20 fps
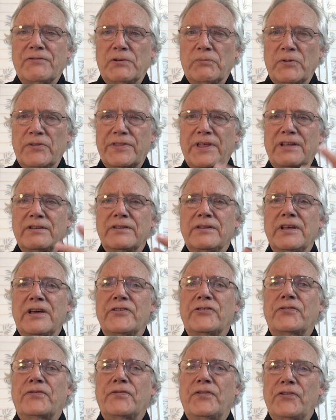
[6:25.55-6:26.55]
And what that
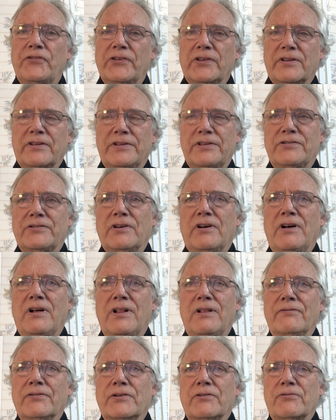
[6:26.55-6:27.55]
does physically to
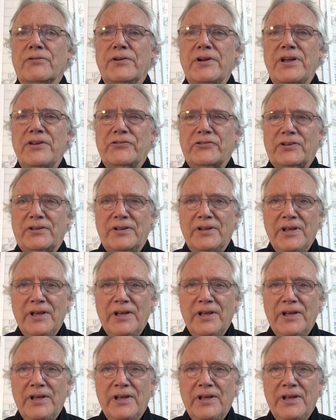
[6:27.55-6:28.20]
all of creation,